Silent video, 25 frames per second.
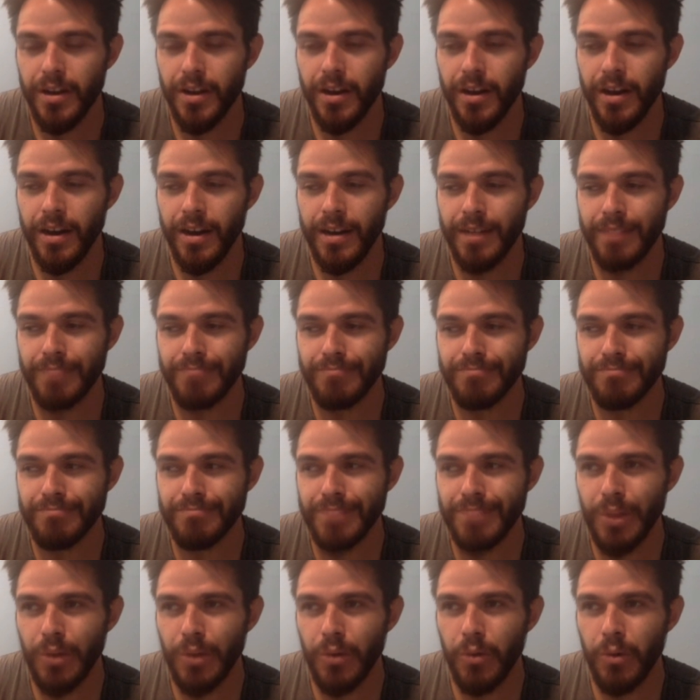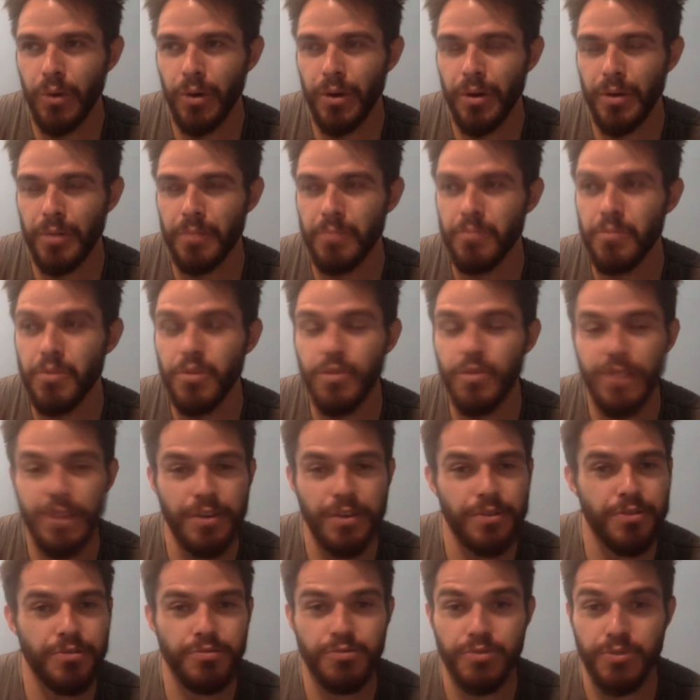um, or
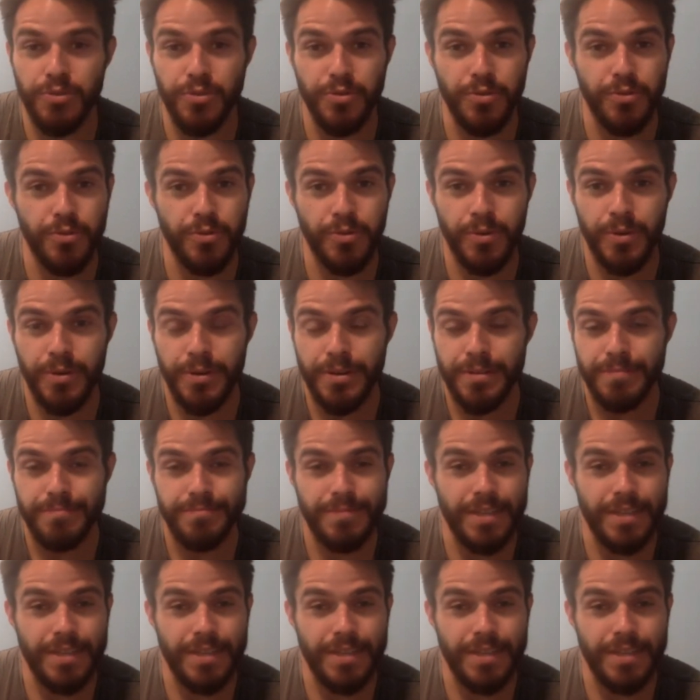moving through